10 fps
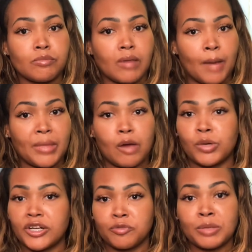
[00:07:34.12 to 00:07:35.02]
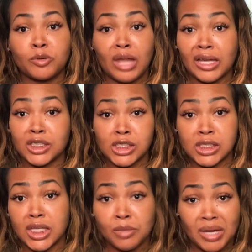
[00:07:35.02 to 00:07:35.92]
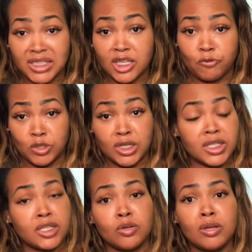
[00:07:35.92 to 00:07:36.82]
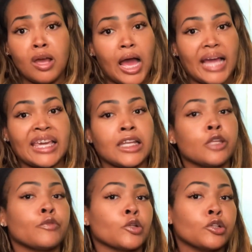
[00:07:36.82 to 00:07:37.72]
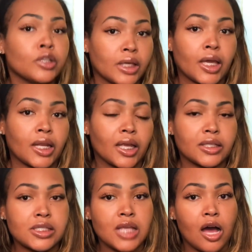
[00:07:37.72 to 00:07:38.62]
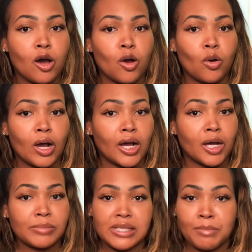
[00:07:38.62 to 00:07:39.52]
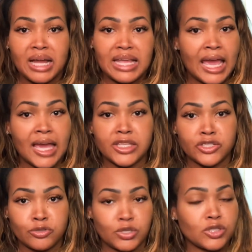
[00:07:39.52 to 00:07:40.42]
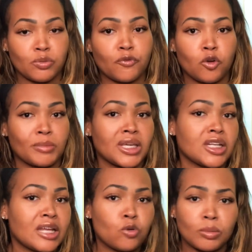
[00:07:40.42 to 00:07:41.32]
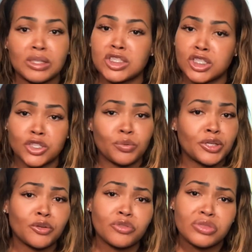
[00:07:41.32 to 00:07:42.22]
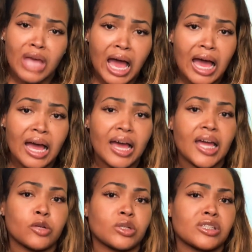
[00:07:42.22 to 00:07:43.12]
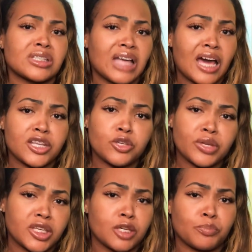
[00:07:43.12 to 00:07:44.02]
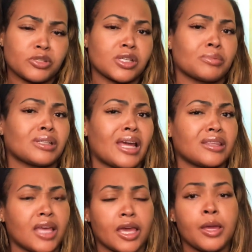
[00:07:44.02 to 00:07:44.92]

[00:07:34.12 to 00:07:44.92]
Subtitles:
not one of those people that I can stick myself with a needle. I can't even look at it. So somebody had to do this one for me. And they normally stick you in your thigh or the side of your hip or something like that.